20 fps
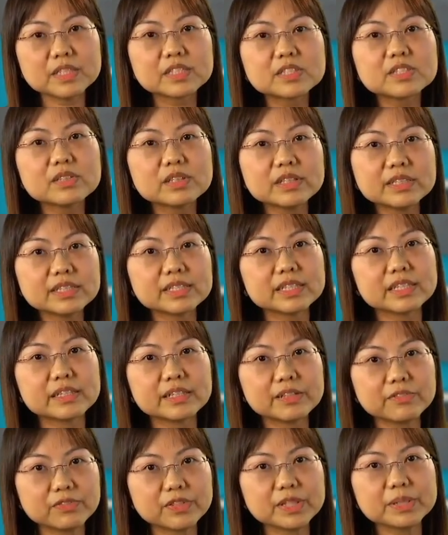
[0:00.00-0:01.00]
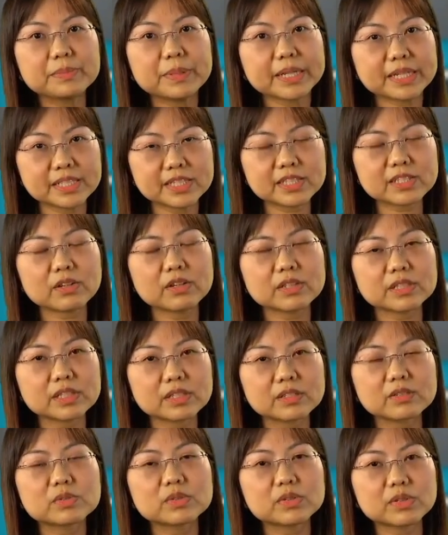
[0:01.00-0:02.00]
insulin delivery based on
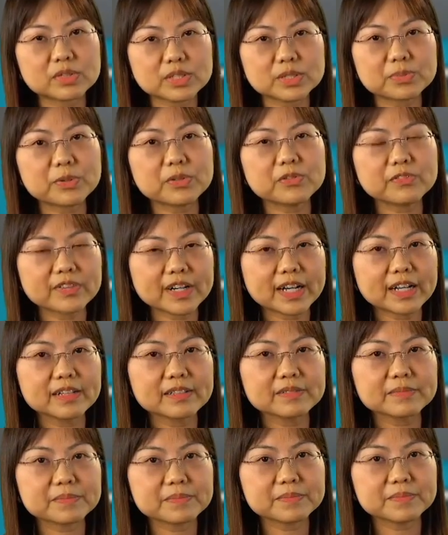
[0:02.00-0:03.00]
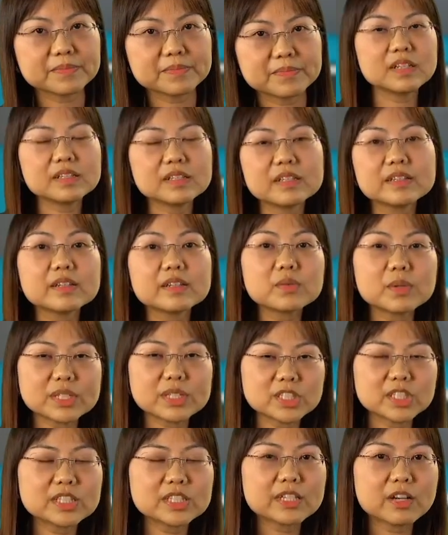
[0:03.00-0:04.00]
the glucose profile. Another
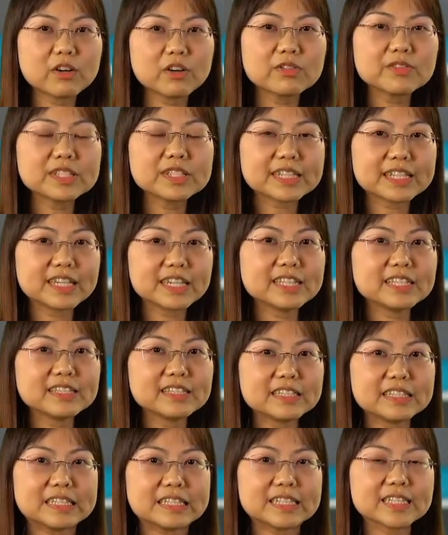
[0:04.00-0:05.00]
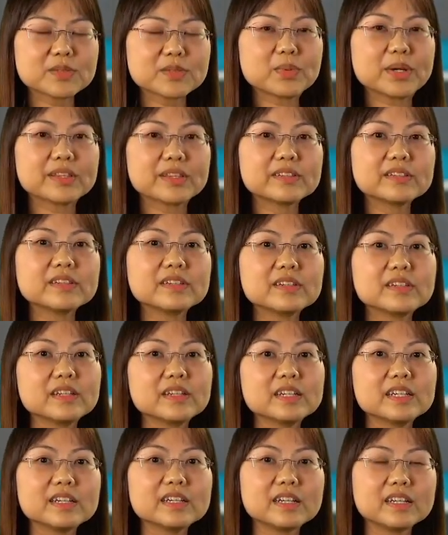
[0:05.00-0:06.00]
question I often get is whether
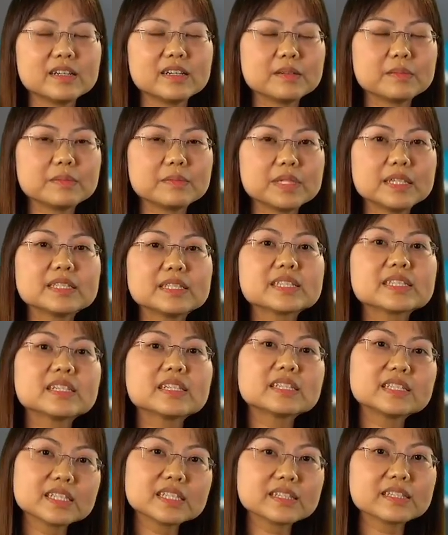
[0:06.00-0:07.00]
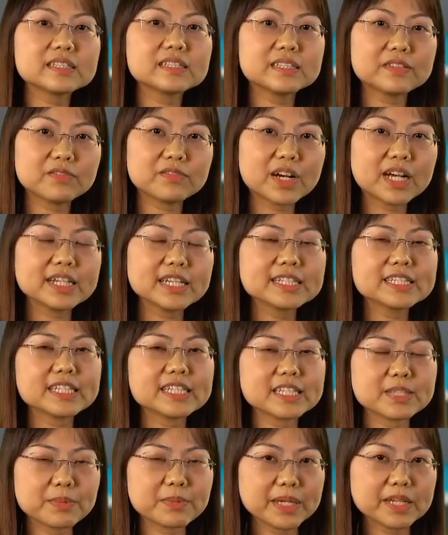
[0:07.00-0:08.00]
inserting the device
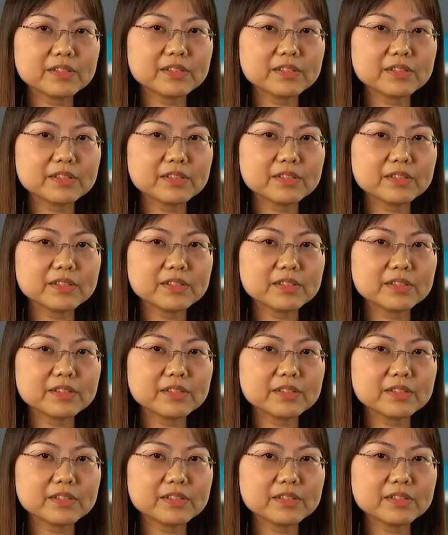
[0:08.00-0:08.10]
is